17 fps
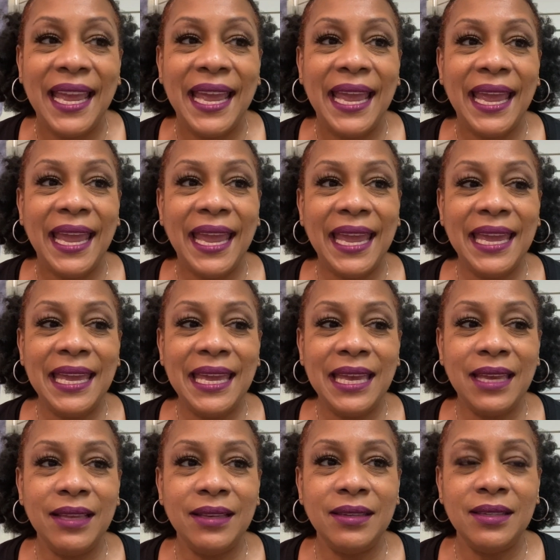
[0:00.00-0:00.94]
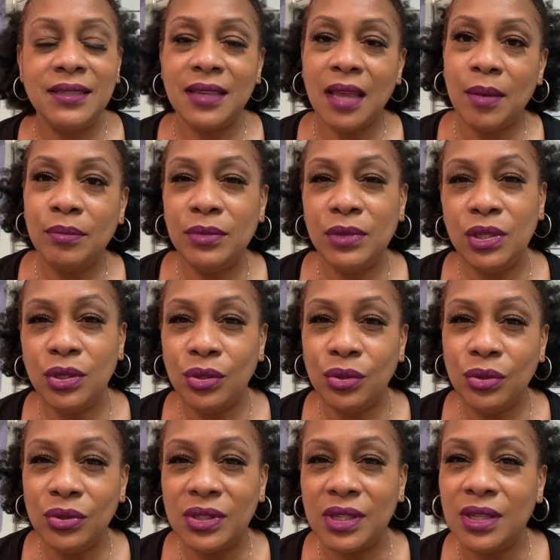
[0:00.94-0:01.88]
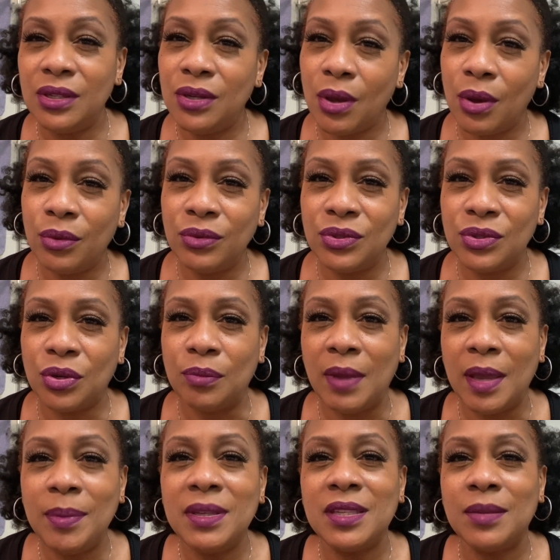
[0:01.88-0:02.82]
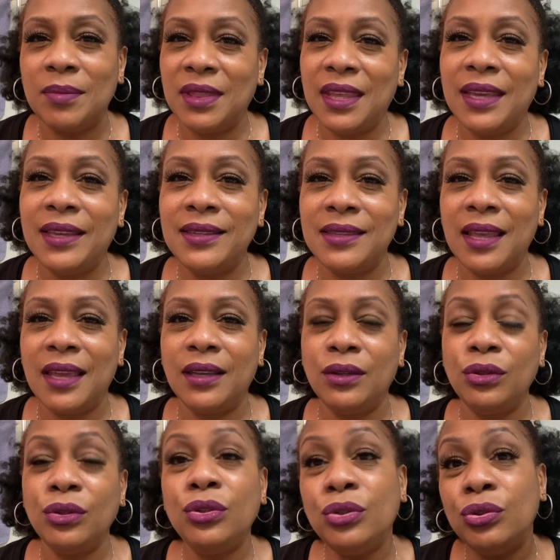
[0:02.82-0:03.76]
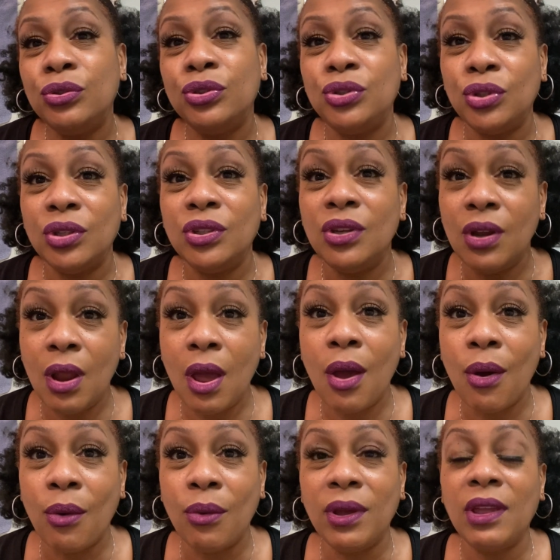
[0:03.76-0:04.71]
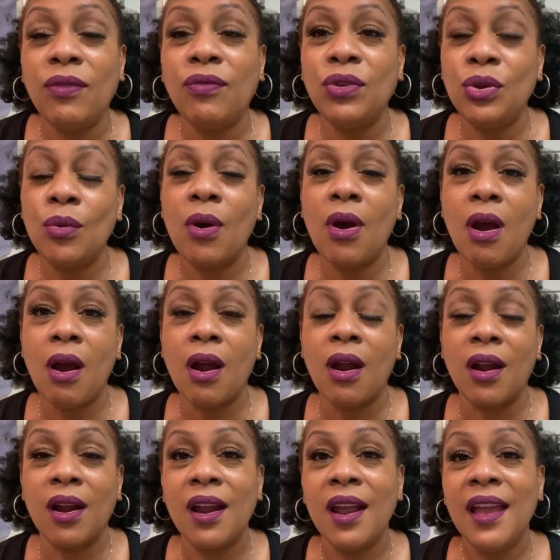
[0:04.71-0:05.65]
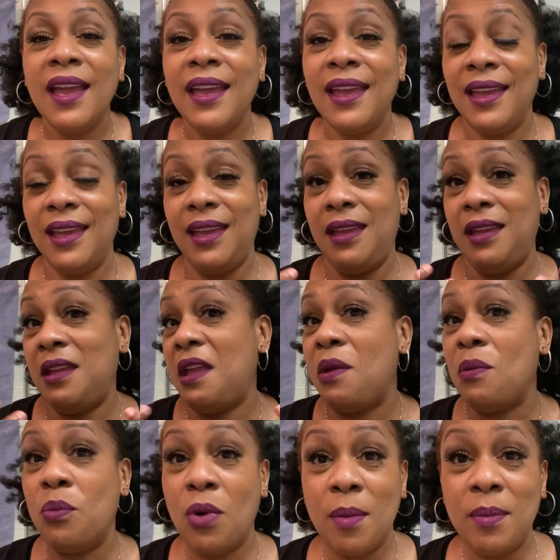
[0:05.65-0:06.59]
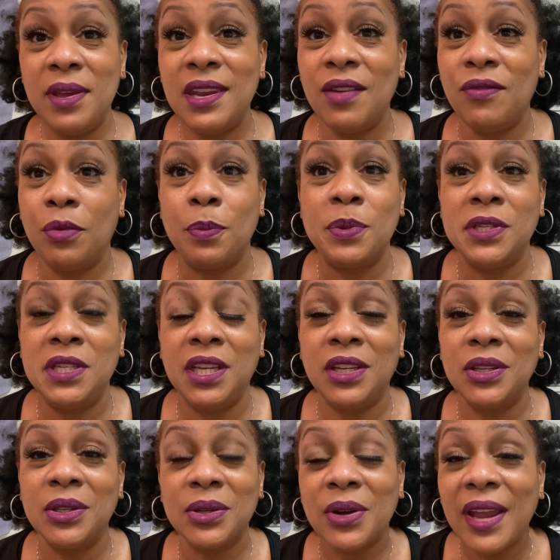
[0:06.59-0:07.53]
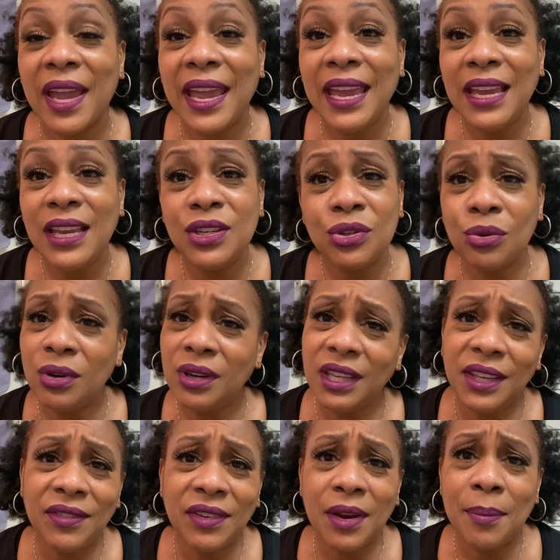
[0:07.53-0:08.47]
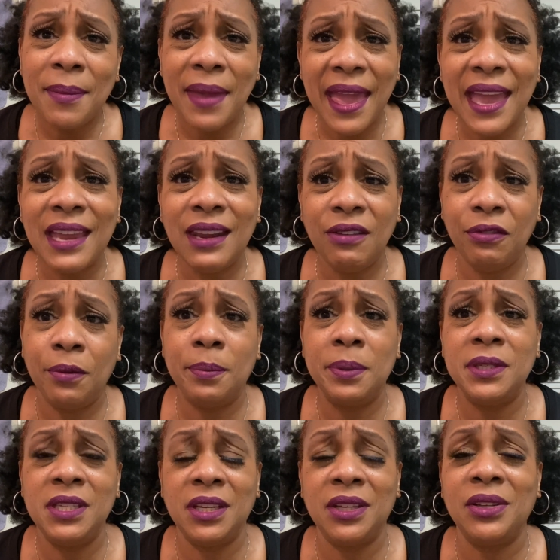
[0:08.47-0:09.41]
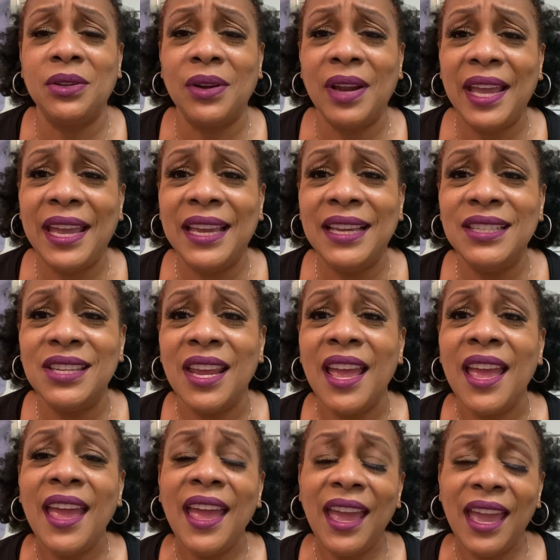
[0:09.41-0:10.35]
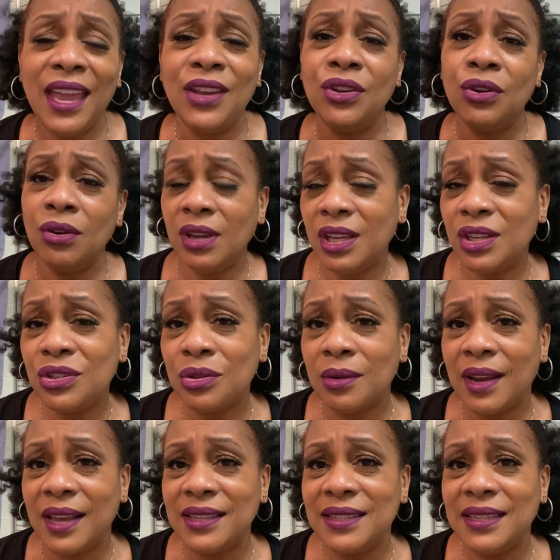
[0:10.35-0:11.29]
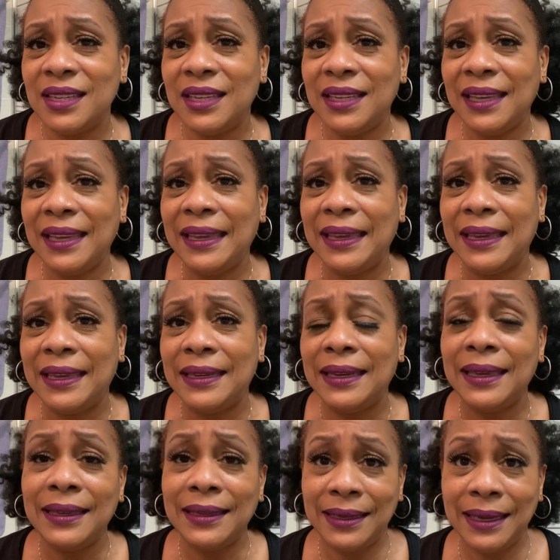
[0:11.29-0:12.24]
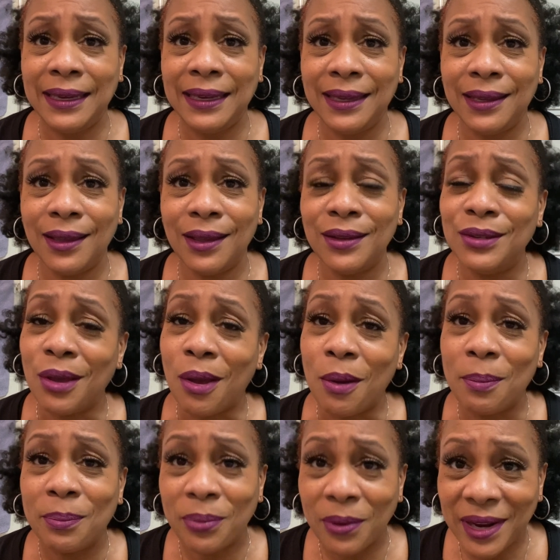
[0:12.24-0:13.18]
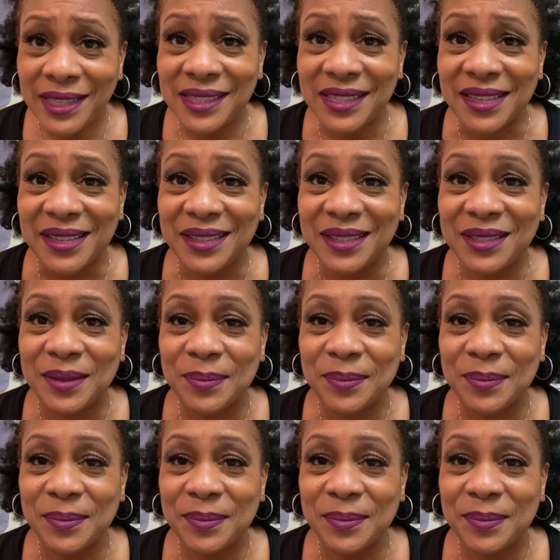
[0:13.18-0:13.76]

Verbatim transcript: and some do's and don'ts or maybe some things that you should know if you are a woman of a particular age or even a man of a particular age and you're interested in getting adult braces,